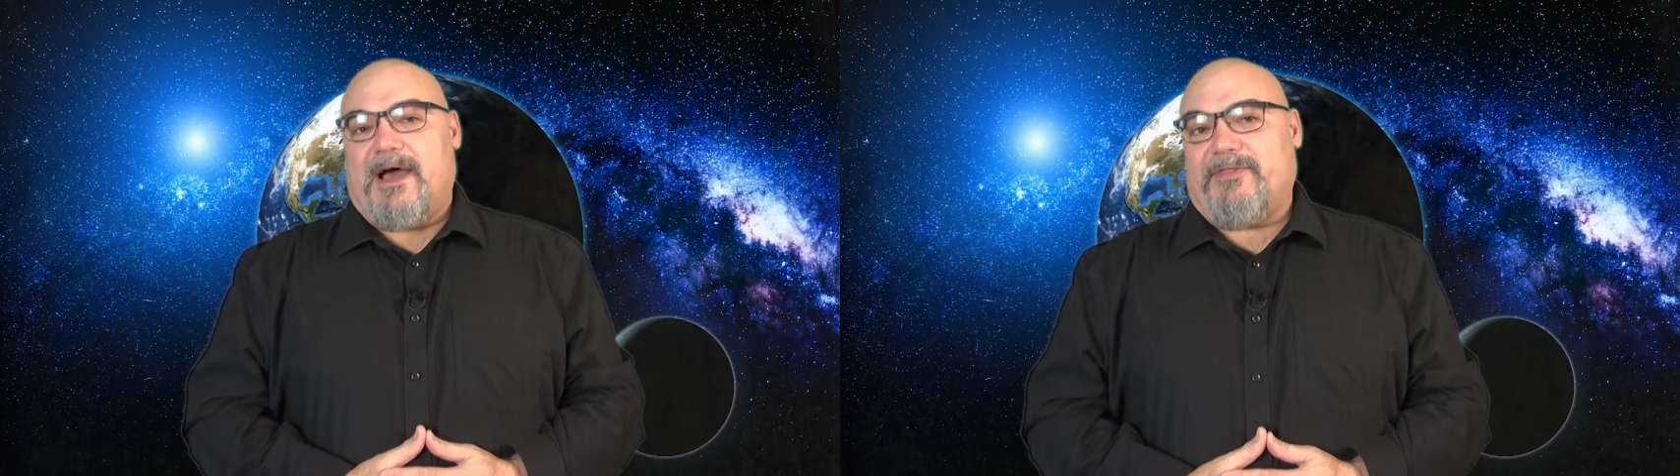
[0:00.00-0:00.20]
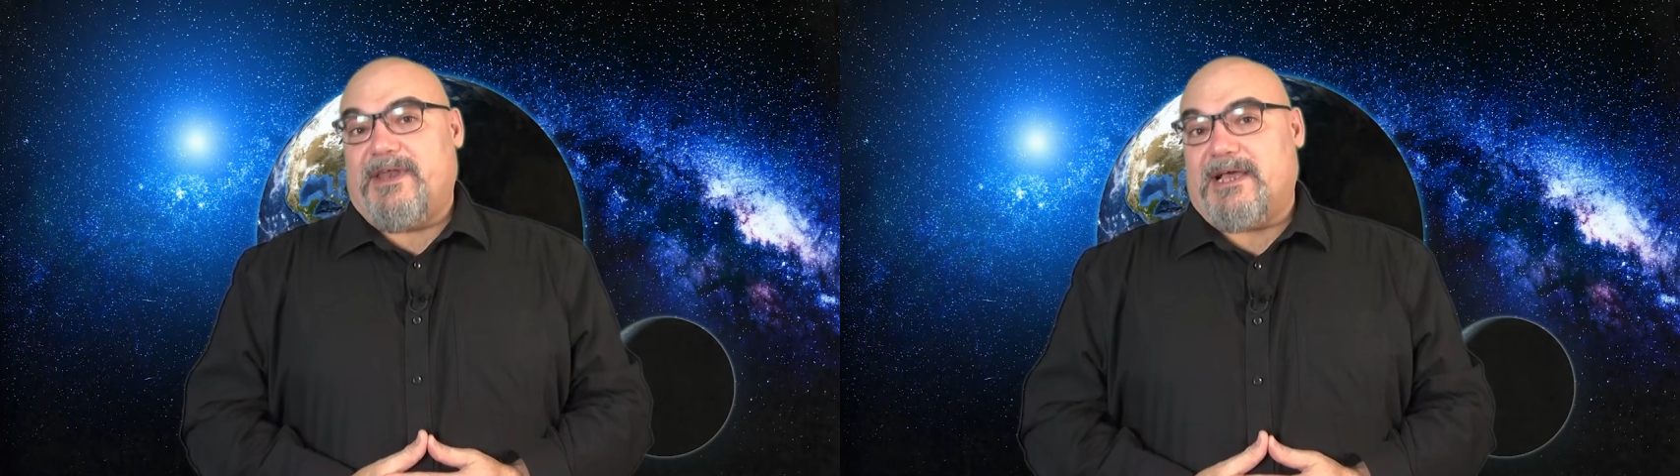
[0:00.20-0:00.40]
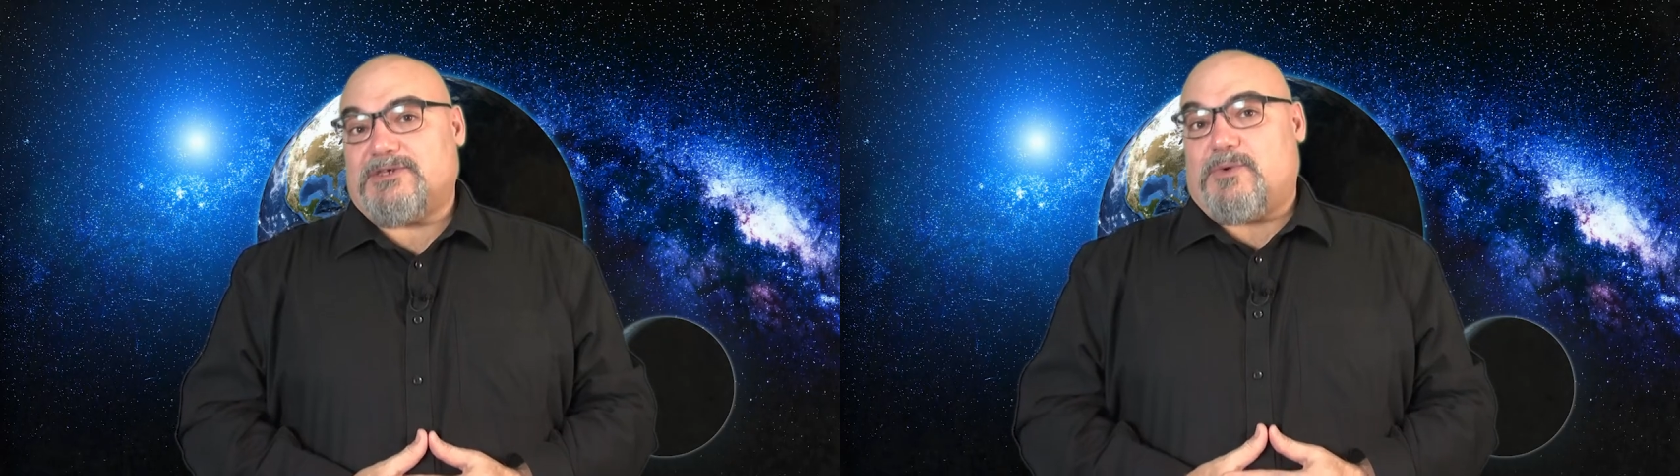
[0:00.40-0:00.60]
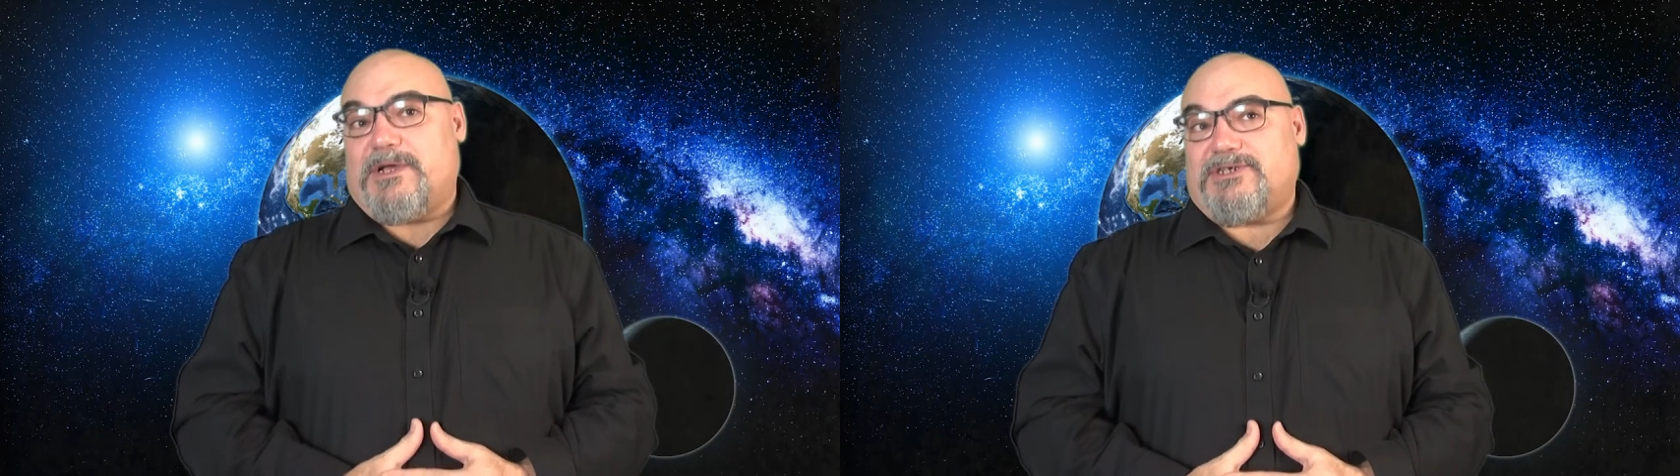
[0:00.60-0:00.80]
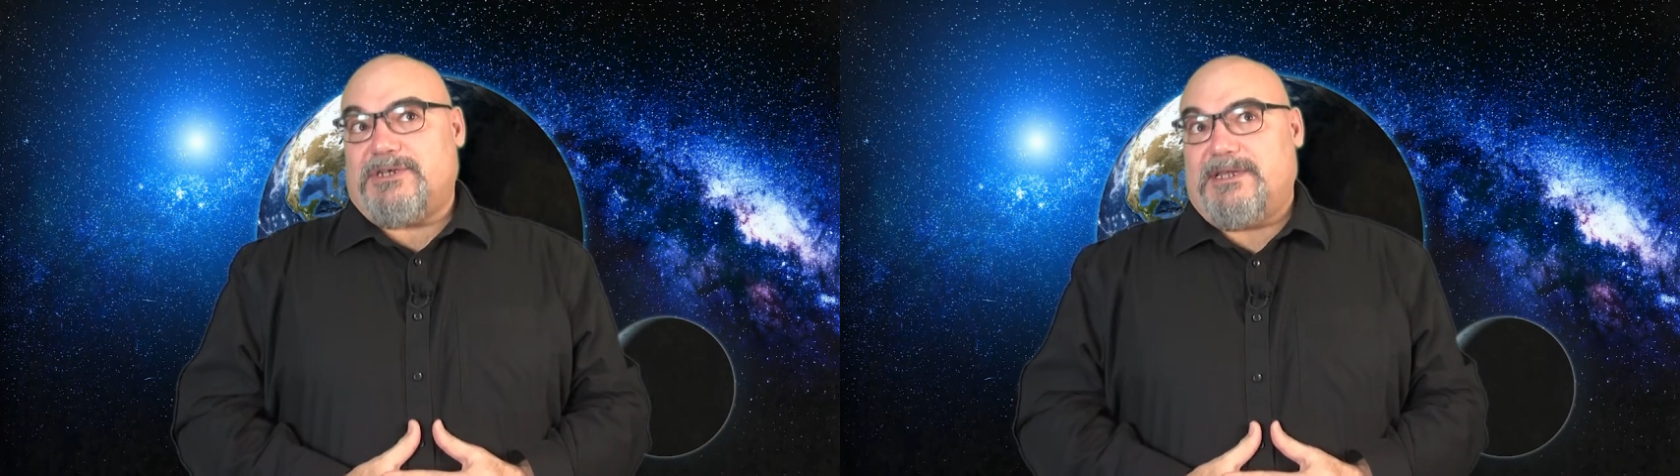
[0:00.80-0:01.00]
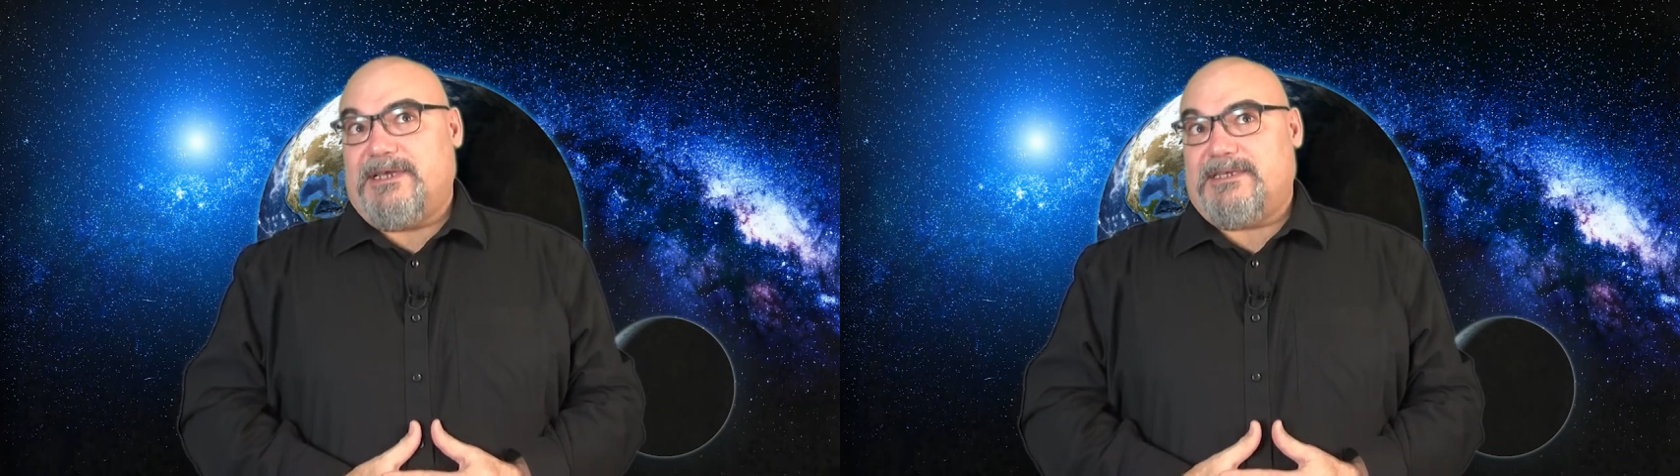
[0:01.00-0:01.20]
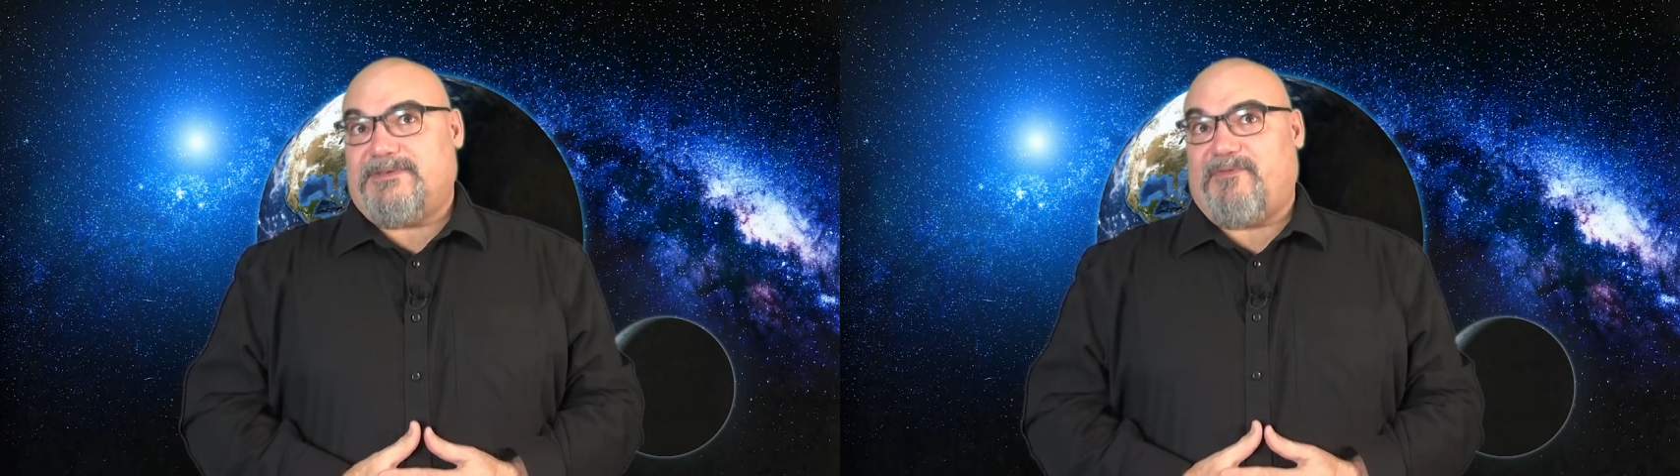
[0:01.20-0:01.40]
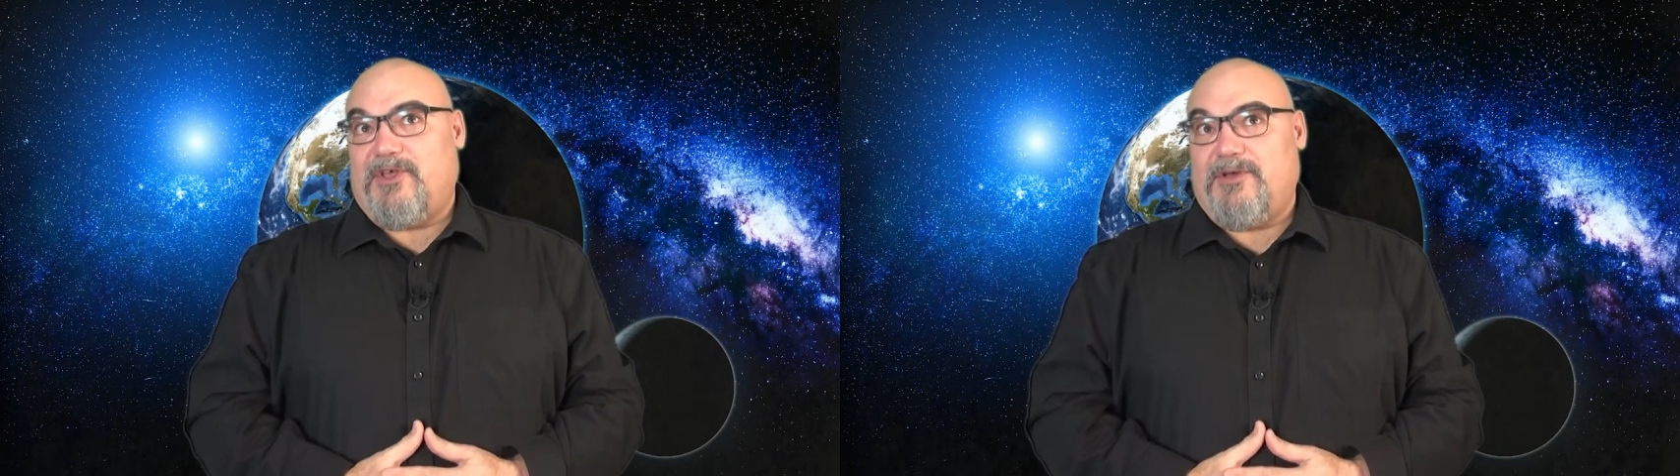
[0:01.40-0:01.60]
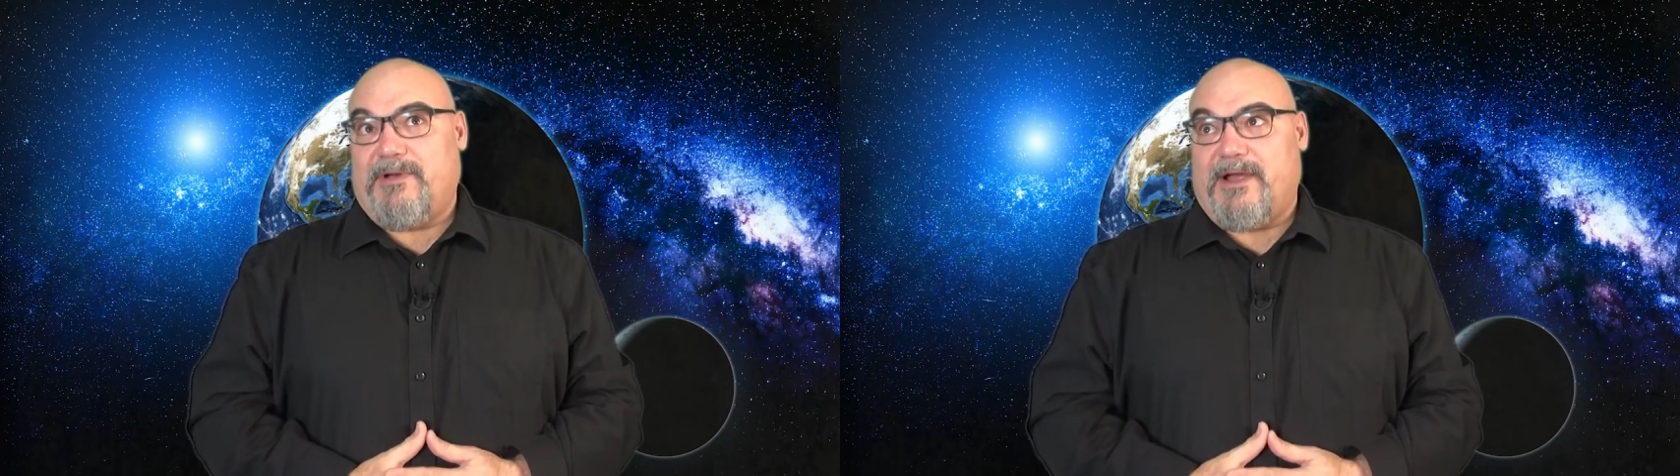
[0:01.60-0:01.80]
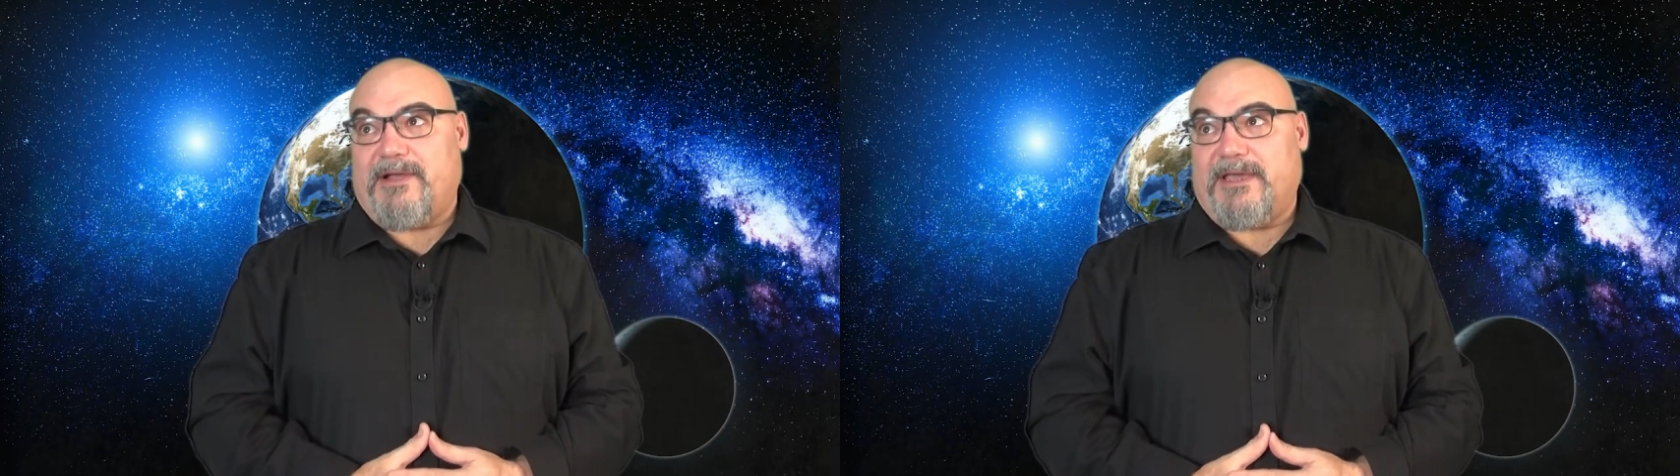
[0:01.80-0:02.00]
Now the next question is for
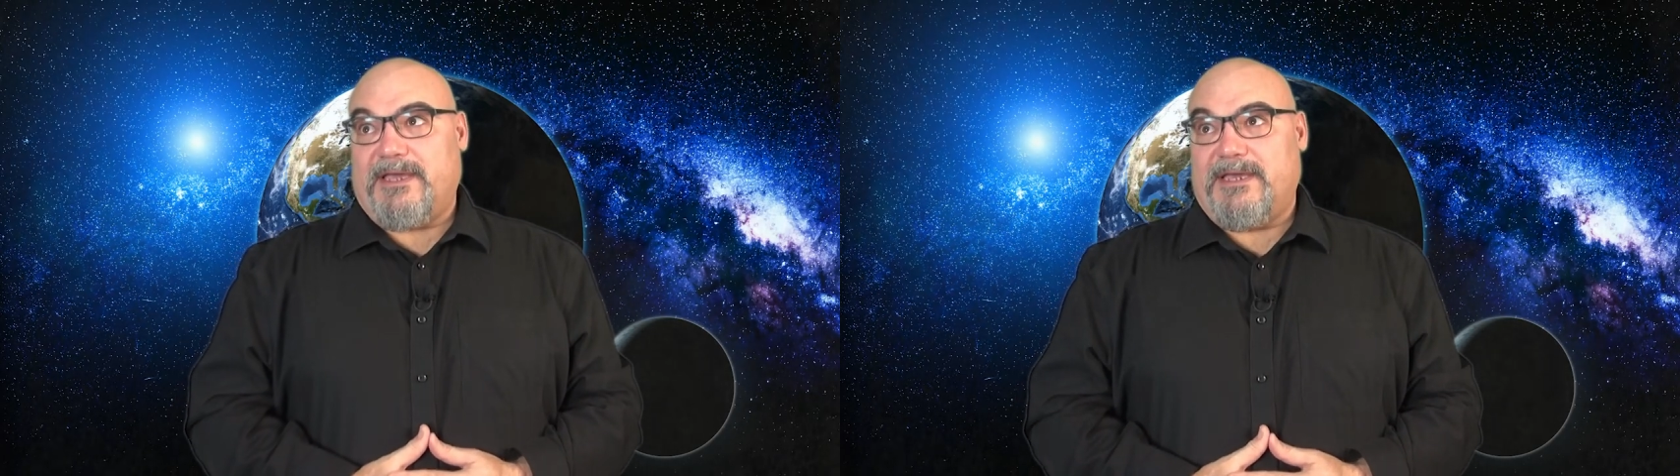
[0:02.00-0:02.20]
you, Eric.